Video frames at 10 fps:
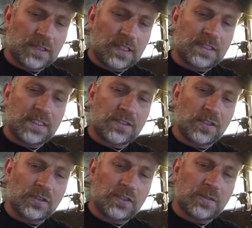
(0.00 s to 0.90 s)
I tend to
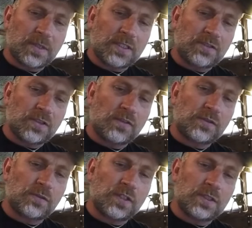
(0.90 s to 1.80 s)
not use them. I use an
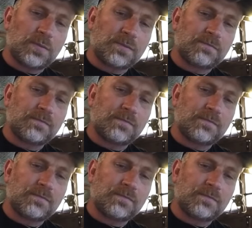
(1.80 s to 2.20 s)
offshore loop.